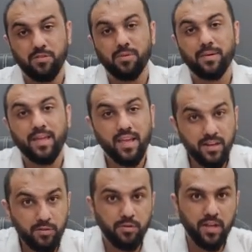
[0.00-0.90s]
Dubai
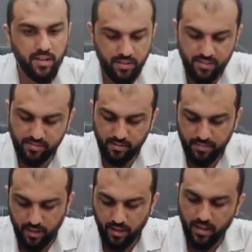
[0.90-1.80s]
and UAE are the same
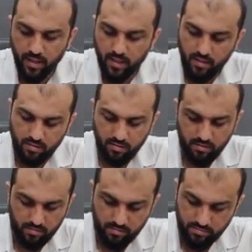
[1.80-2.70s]
thing.
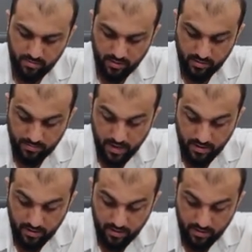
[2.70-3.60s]
It doesn't
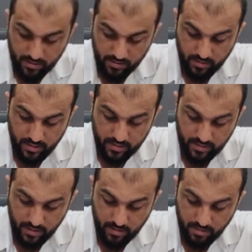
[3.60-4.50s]
matter. So
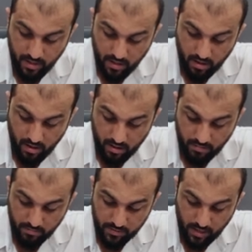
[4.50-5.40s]
let's say
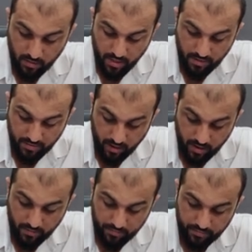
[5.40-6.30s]
South
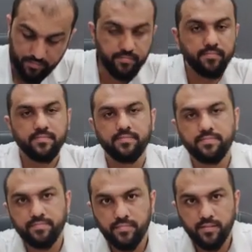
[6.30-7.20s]
Africa.
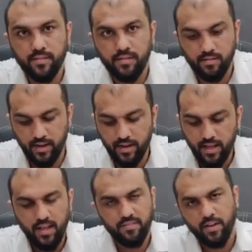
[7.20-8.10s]
Right?
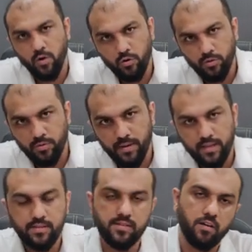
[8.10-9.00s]
If I go to
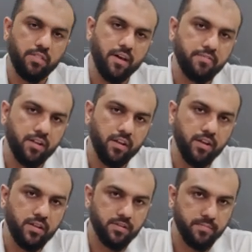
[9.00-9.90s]
Dubai, South
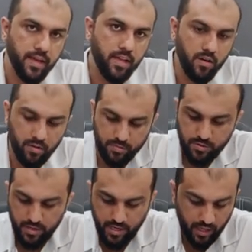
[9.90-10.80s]
Africa is my
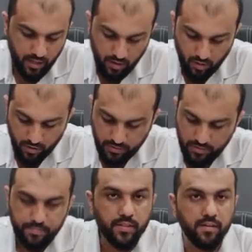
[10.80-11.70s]
opportunity
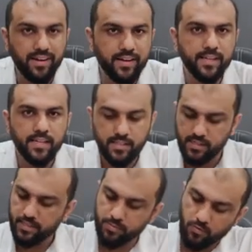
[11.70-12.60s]
cost. Right?
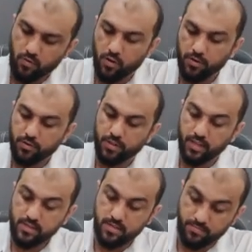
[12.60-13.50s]
So let's move on to the
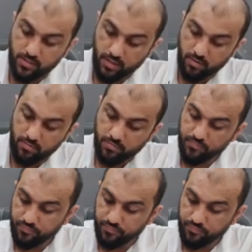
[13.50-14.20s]
next MCQ.